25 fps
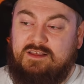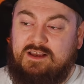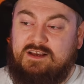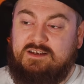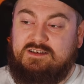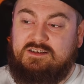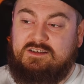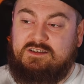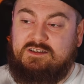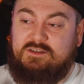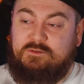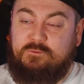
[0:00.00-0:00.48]

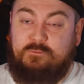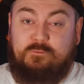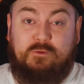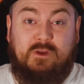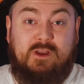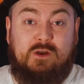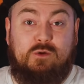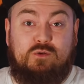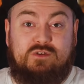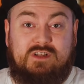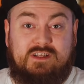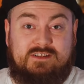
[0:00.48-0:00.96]
this
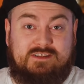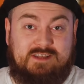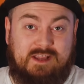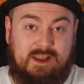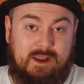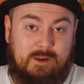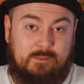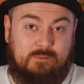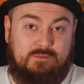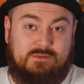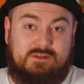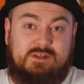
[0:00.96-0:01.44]
failed
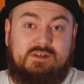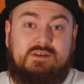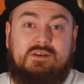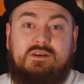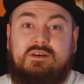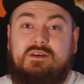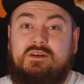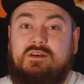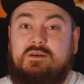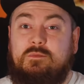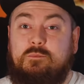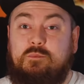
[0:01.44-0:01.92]
attempt,
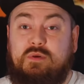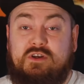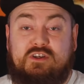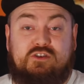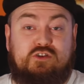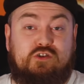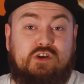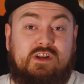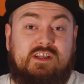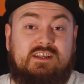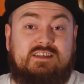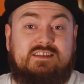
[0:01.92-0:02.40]

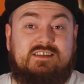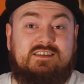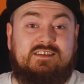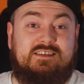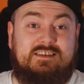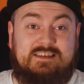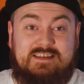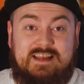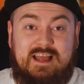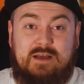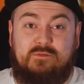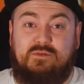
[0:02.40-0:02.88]
Patrice
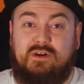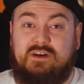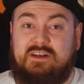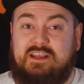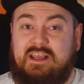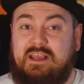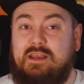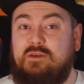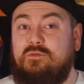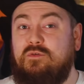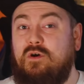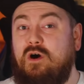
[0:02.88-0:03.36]
never
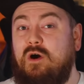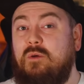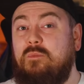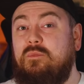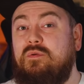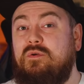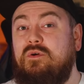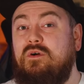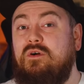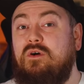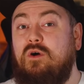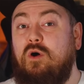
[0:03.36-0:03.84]
gave
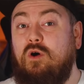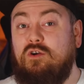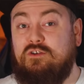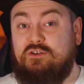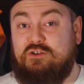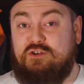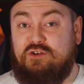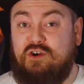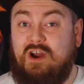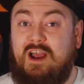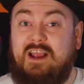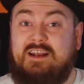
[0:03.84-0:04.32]
up on
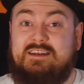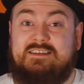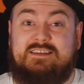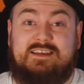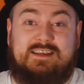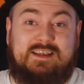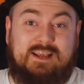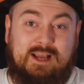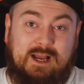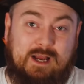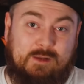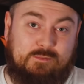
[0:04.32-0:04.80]
trying to
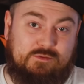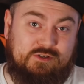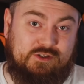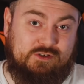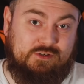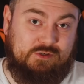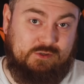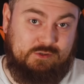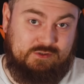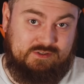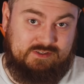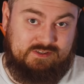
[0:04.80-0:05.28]
capture
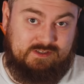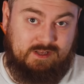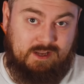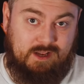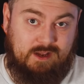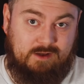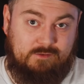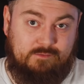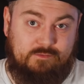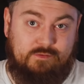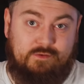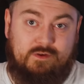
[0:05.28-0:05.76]

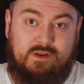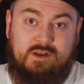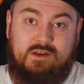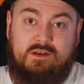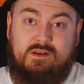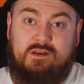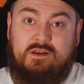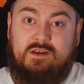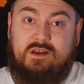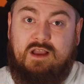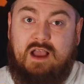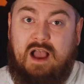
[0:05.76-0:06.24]
Gustave.
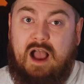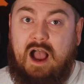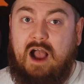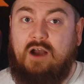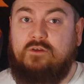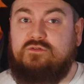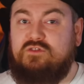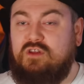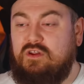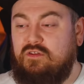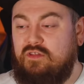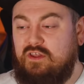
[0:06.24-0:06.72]

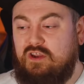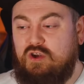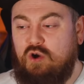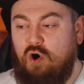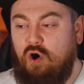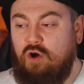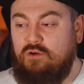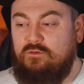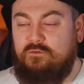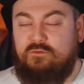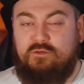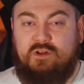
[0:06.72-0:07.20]
After the
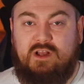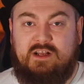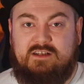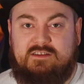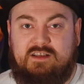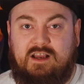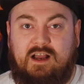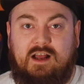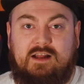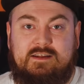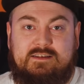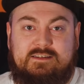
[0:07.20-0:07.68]

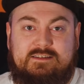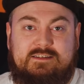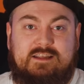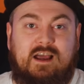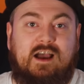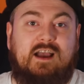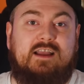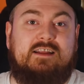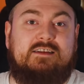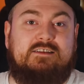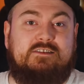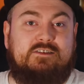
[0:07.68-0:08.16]
conflict had
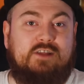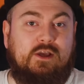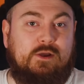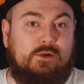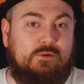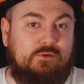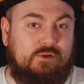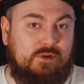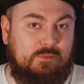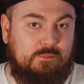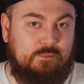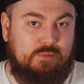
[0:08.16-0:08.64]
died
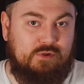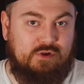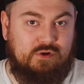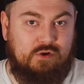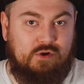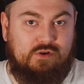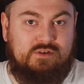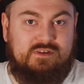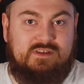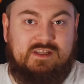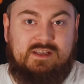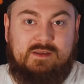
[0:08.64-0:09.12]
down in
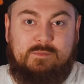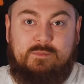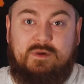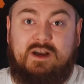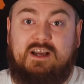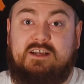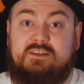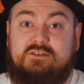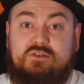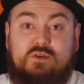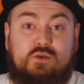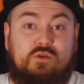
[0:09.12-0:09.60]
Burundi
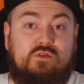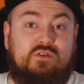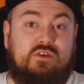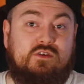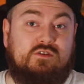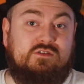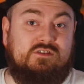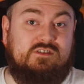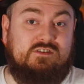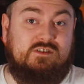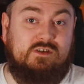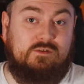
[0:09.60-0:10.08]
by two
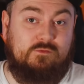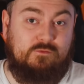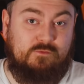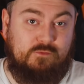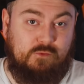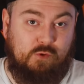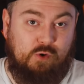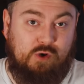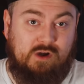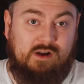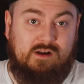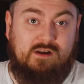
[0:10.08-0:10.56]
thousand
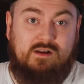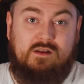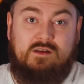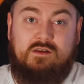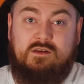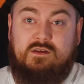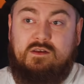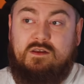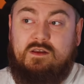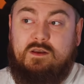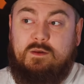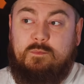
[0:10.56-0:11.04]
four,
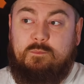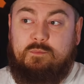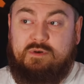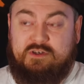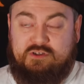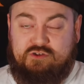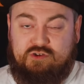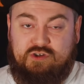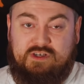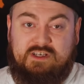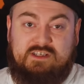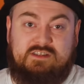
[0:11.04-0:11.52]

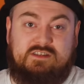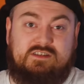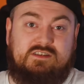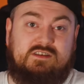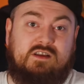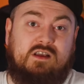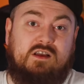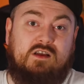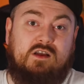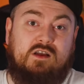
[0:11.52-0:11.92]
Patrice,